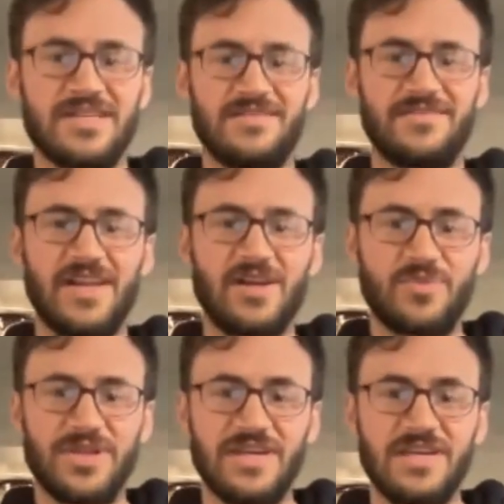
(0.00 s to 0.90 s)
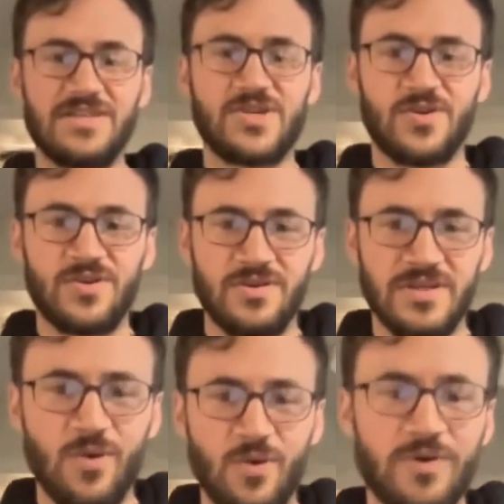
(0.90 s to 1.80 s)
to develop the internal
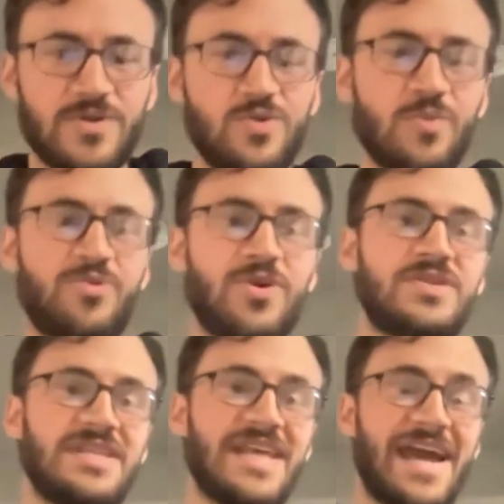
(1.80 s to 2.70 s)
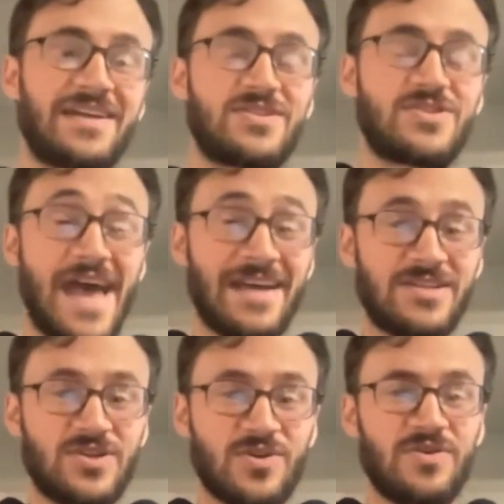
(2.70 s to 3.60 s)
in order to approach the ex-
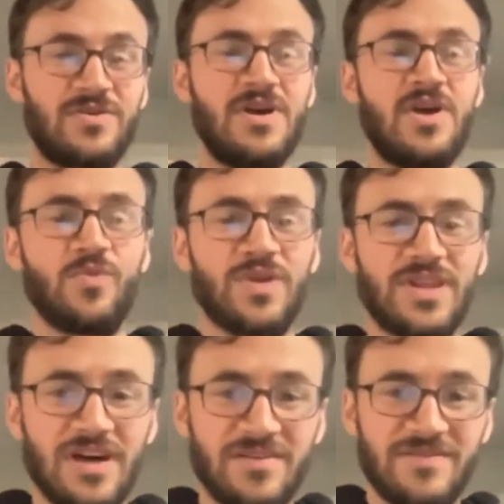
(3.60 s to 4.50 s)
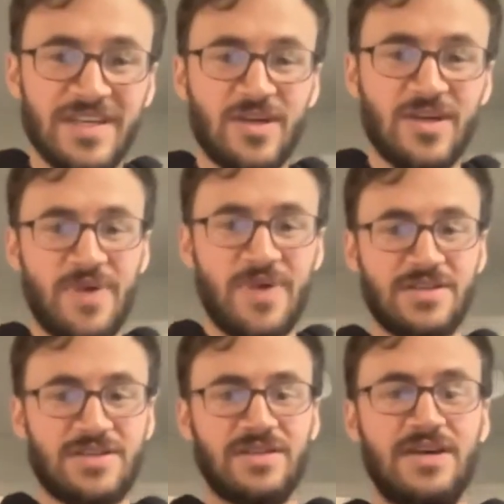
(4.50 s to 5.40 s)
external with love and
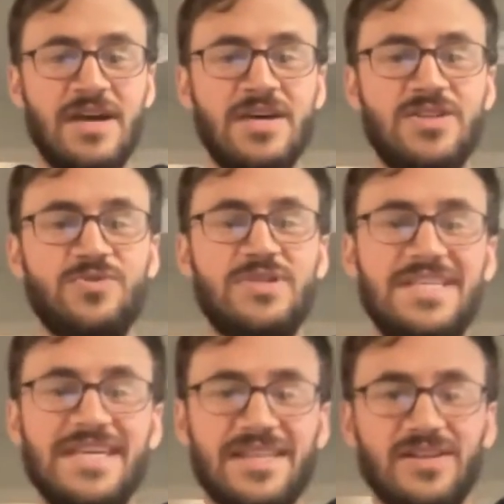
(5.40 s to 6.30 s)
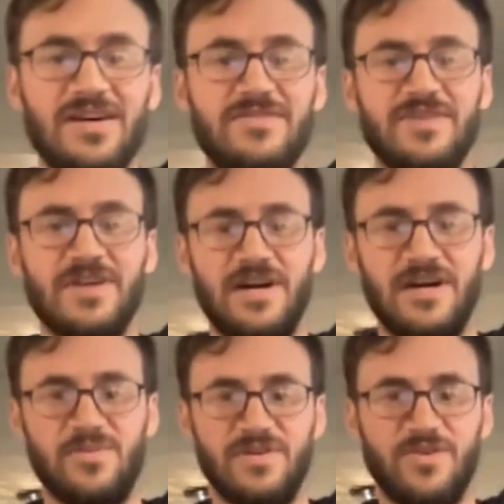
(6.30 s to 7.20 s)
compassion. To seek the love of
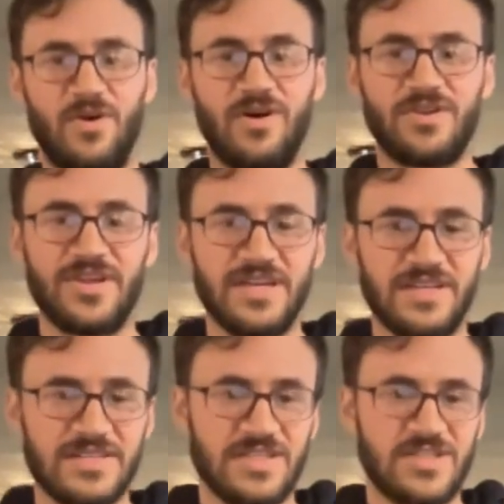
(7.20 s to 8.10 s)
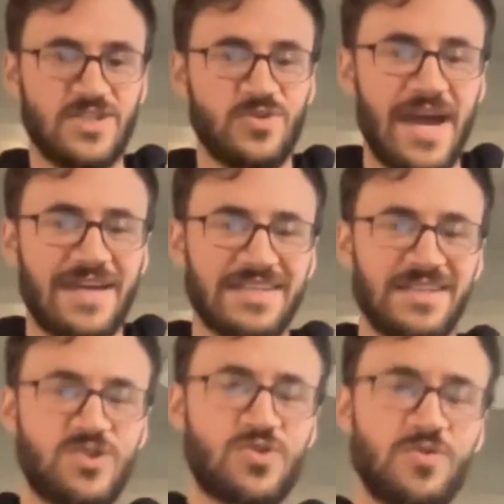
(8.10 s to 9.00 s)
God above all things is to act
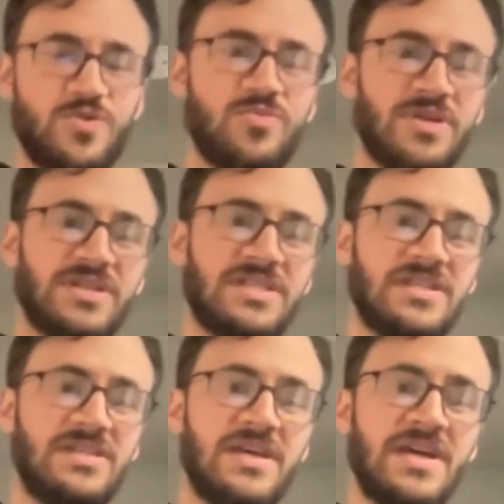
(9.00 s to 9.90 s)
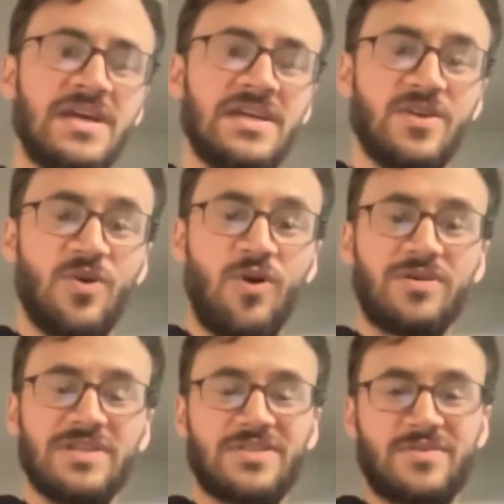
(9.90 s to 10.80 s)
in true humility in
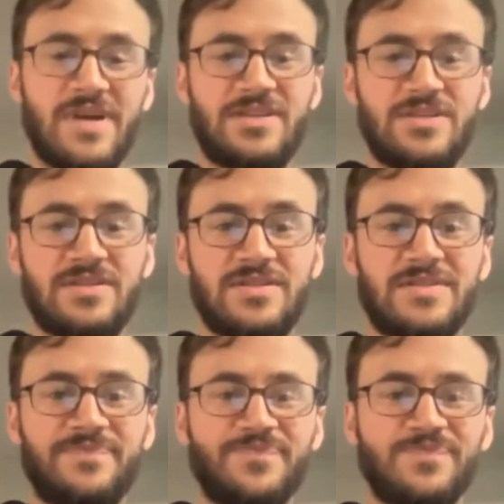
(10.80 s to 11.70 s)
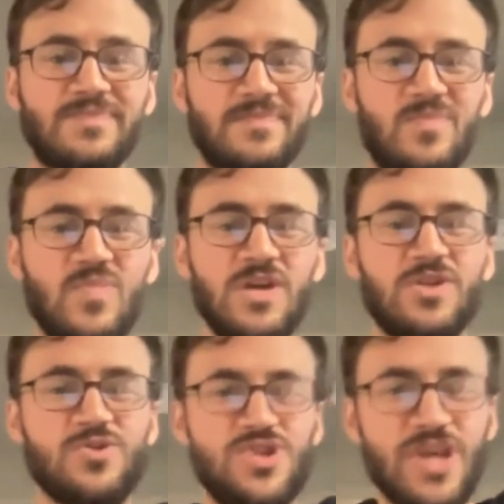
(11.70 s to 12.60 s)
all interactions.
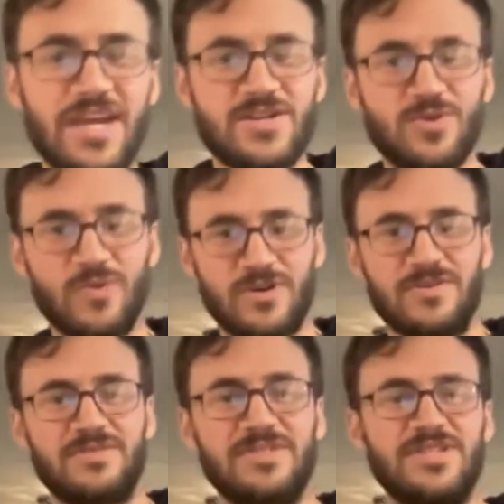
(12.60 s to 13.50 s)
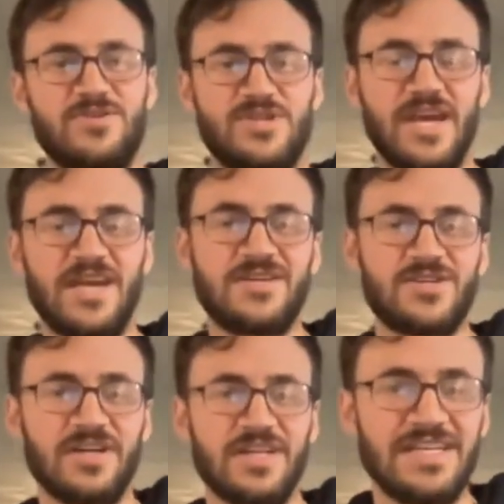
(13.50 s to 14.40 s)
To change the world is to change
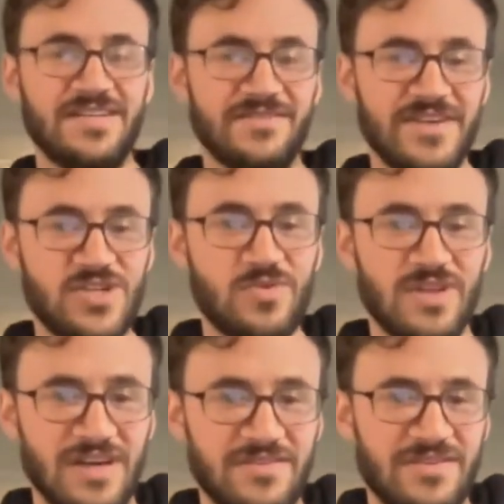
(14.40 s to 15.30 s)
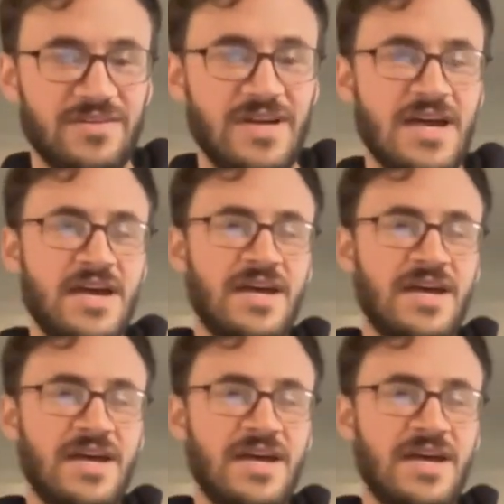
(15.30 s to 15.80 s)
on an individual level,